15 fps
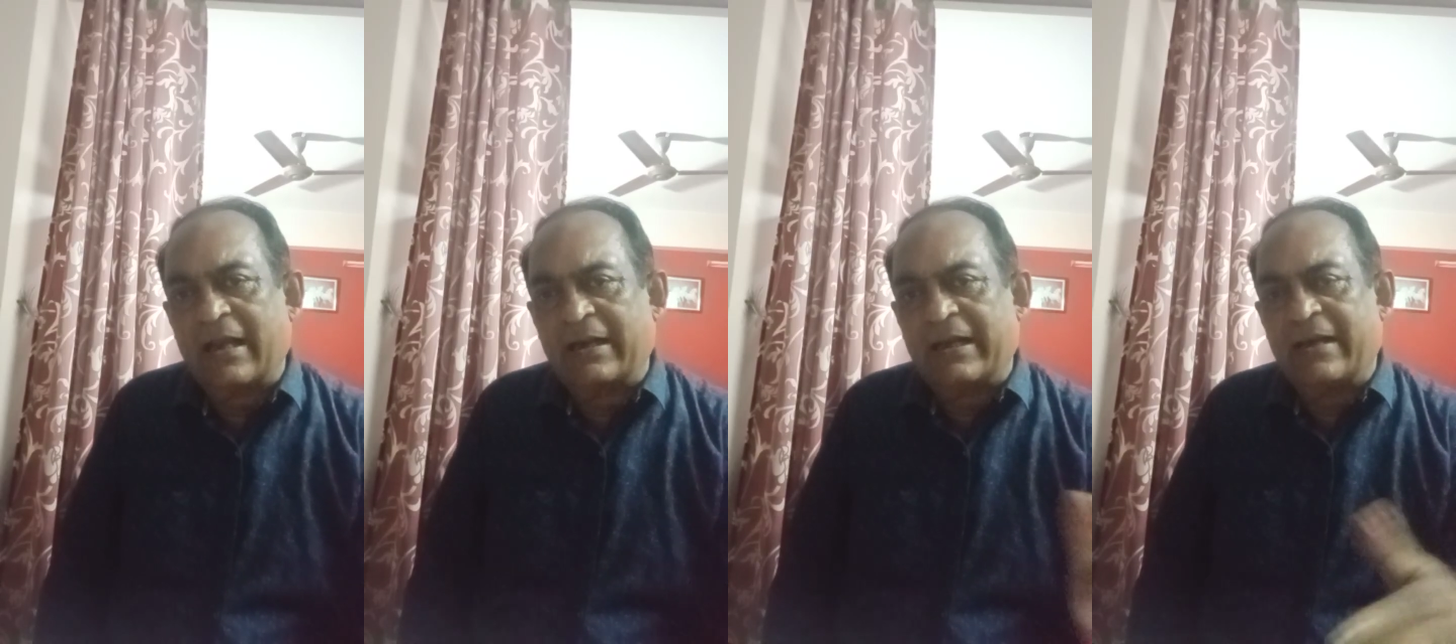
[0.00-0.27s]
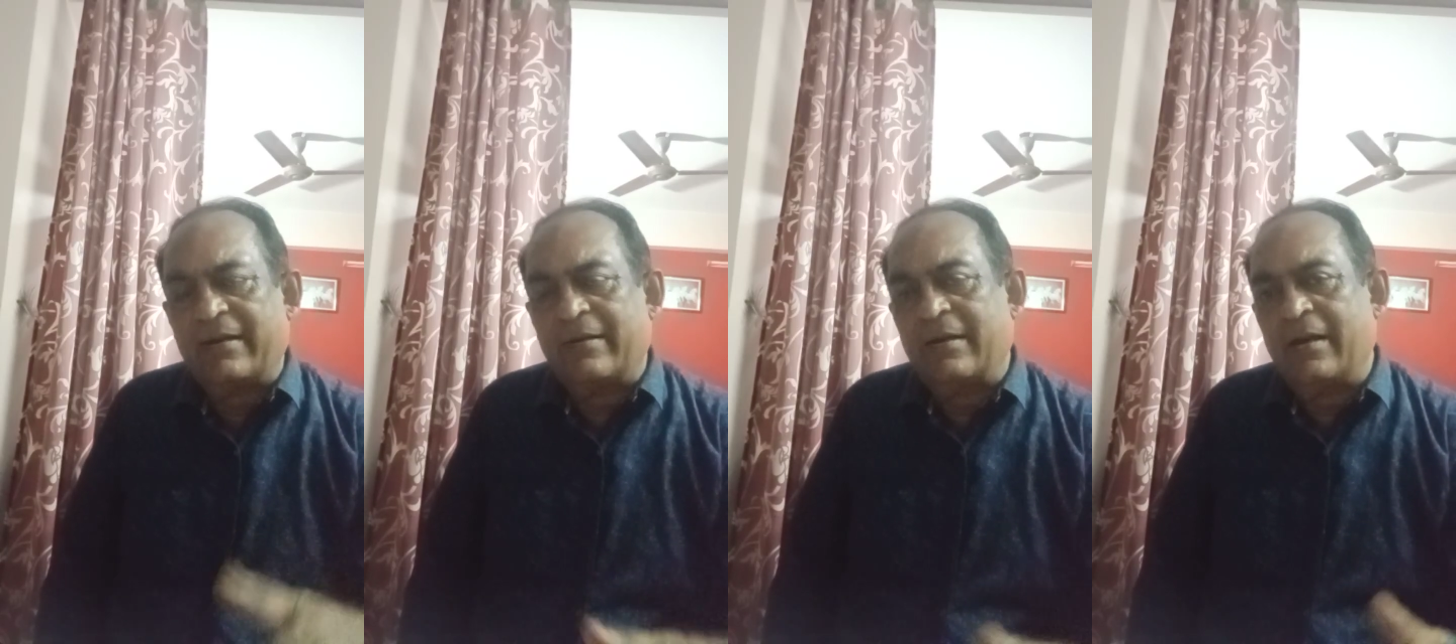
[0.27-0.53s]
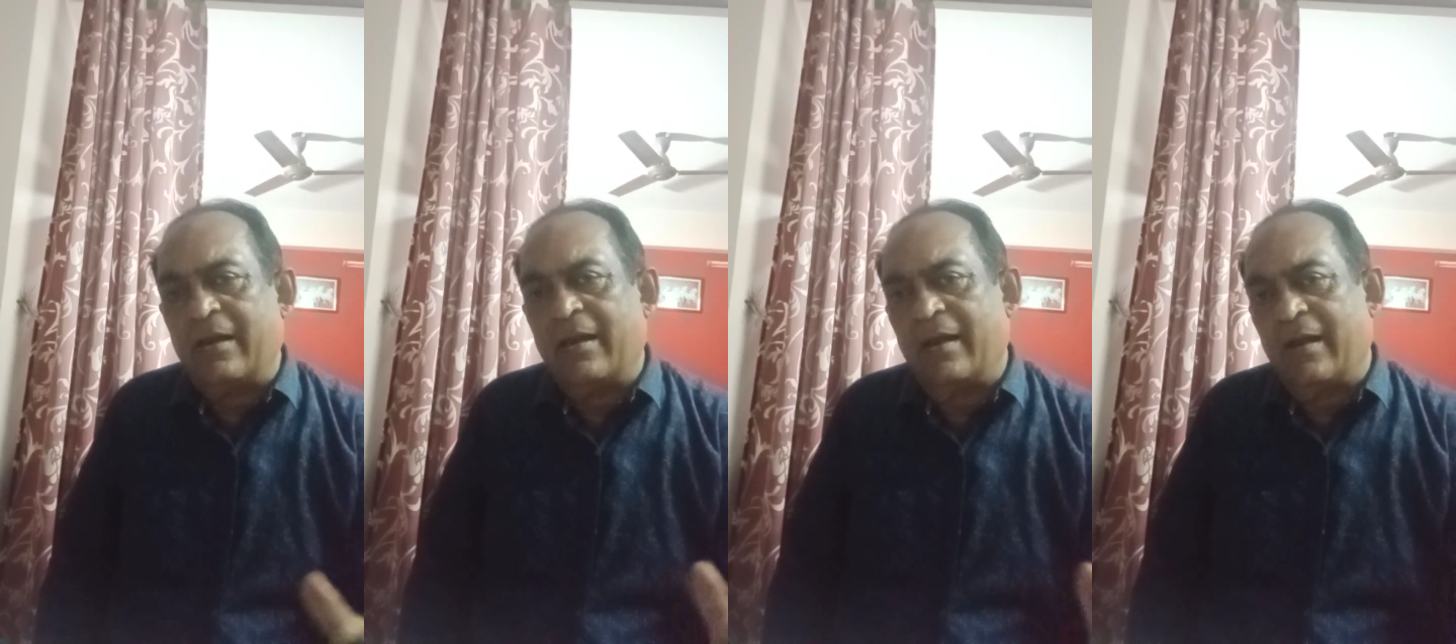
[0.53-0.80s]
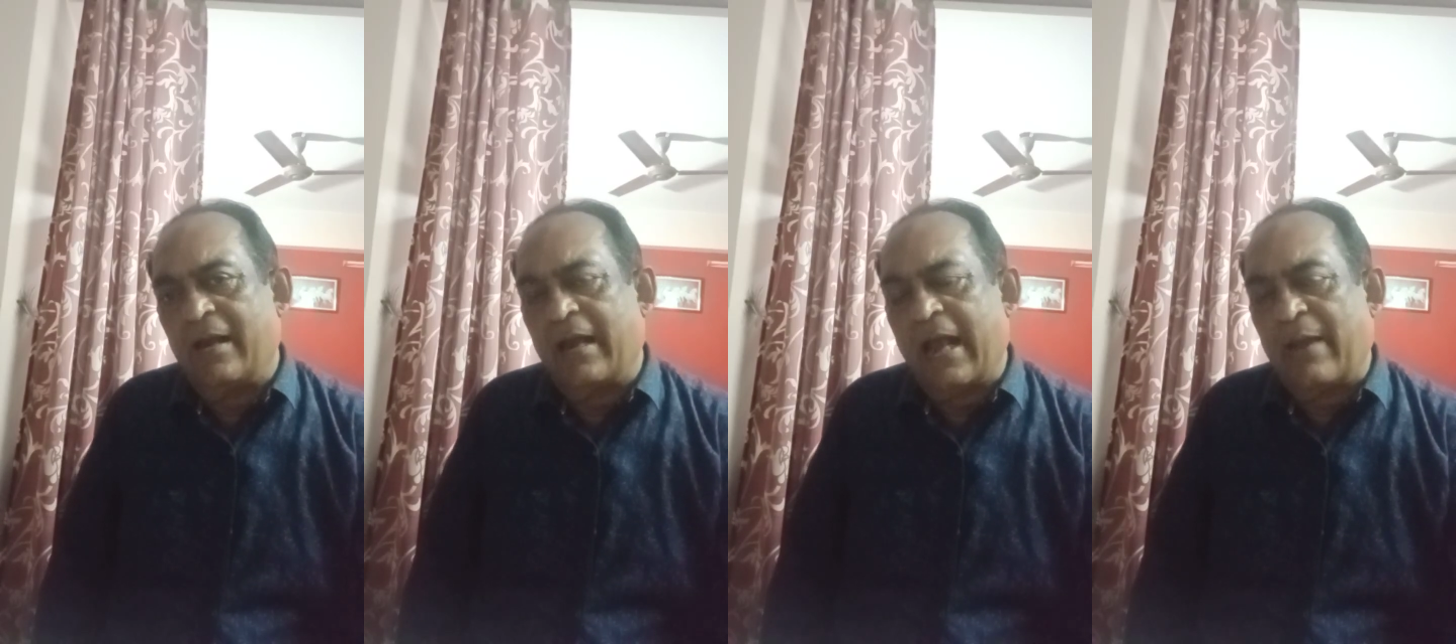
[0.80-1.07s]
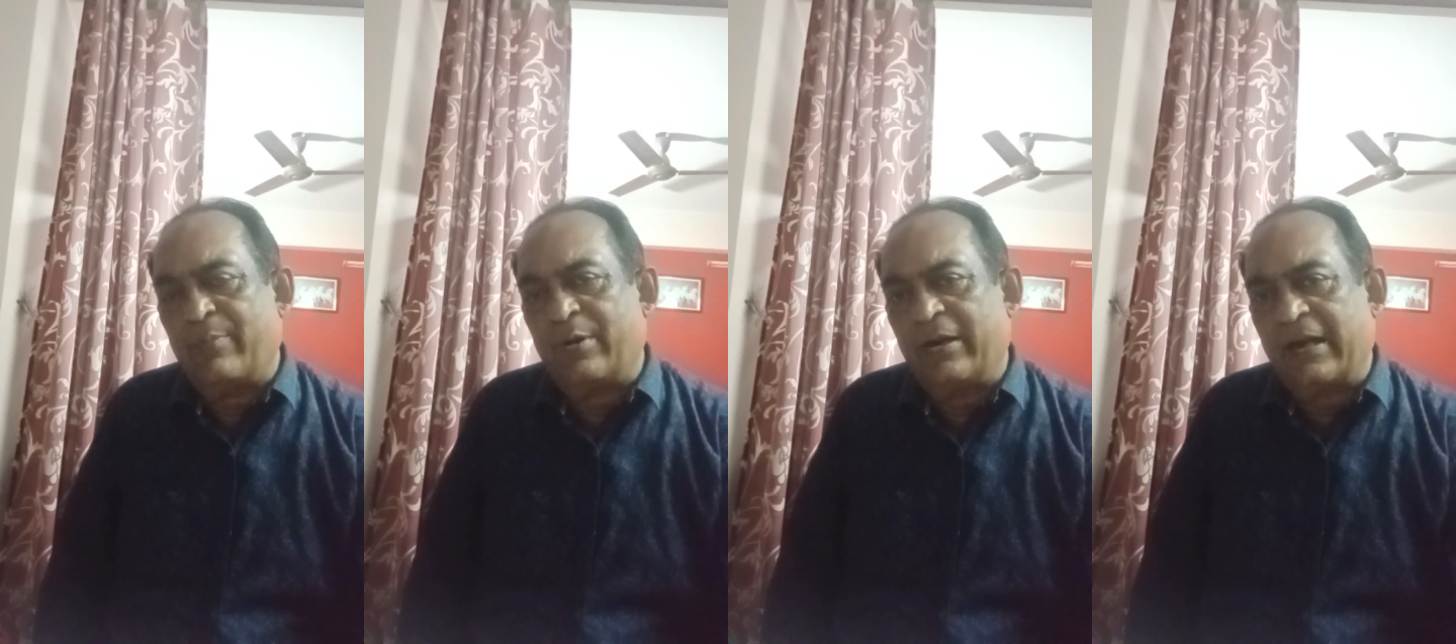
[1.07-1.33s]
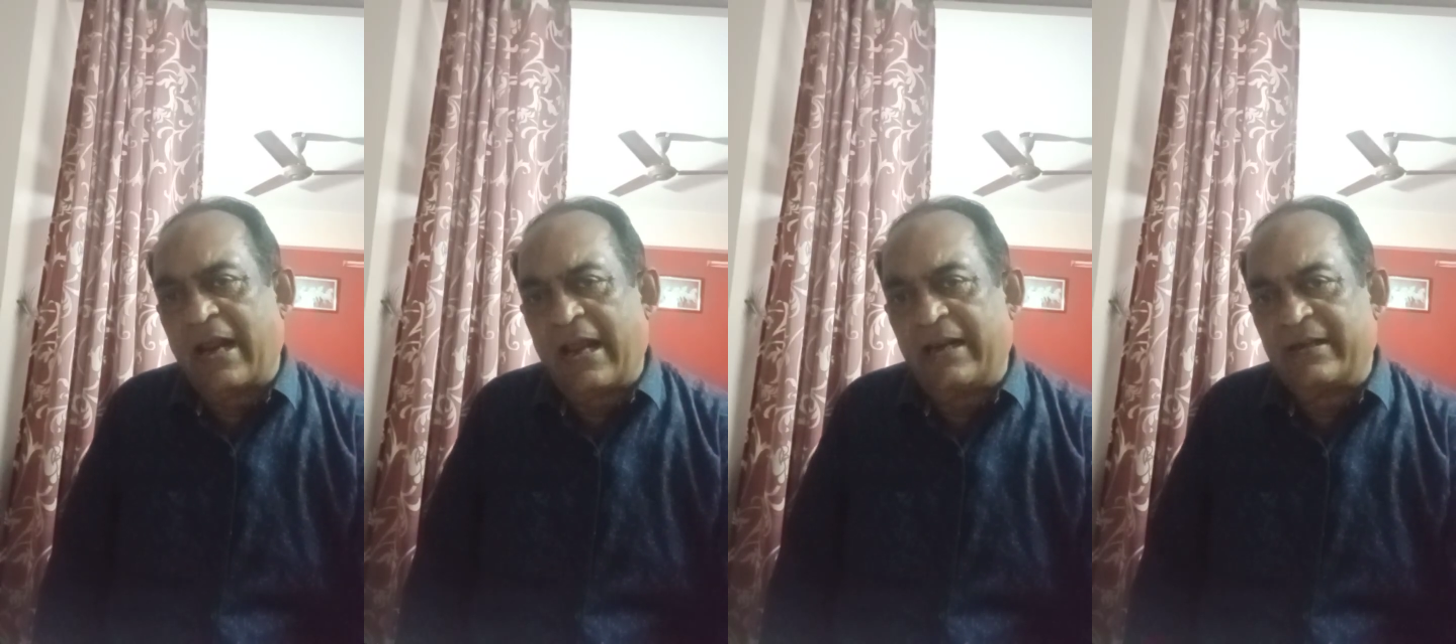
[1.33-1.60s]
again
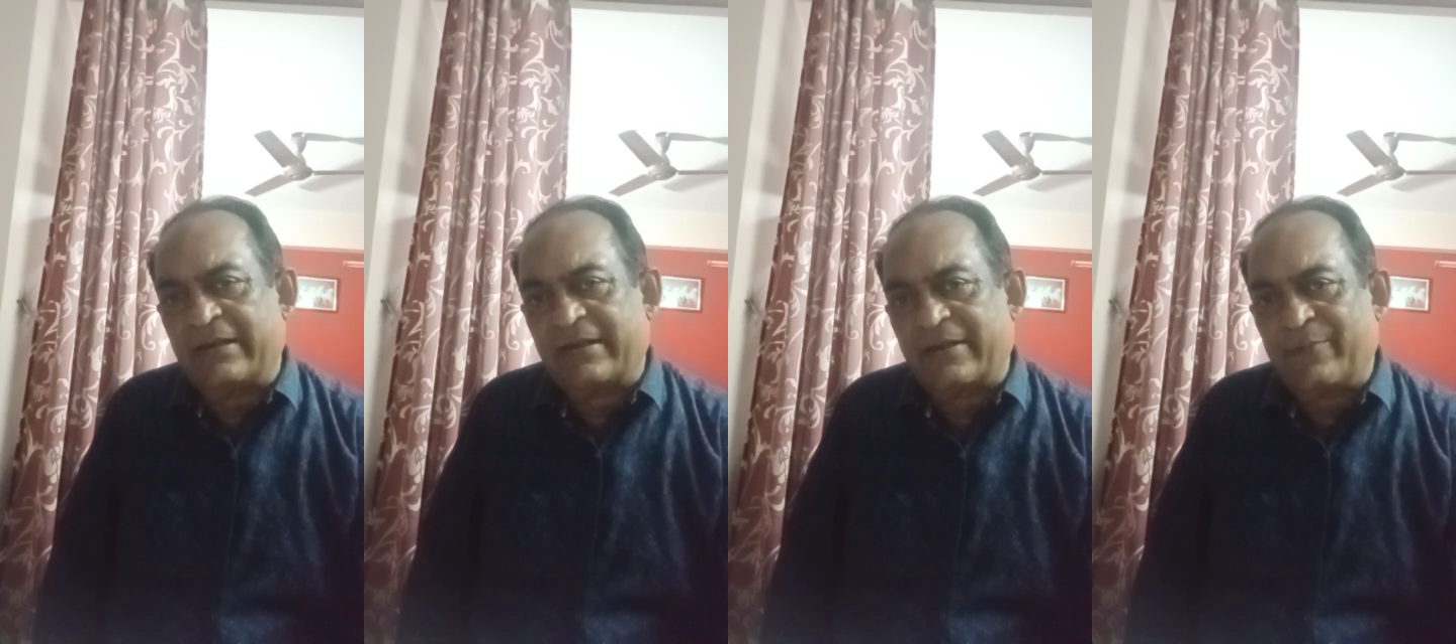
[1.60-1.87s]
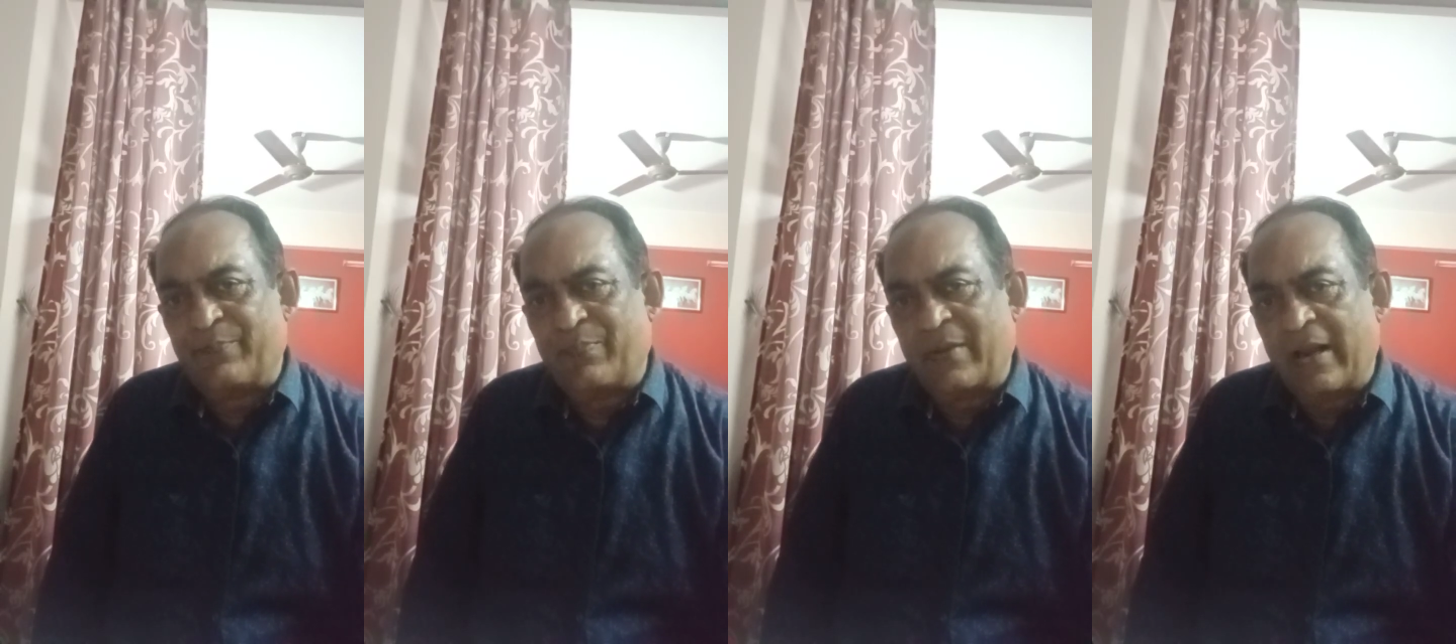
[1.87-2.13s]
hybridized.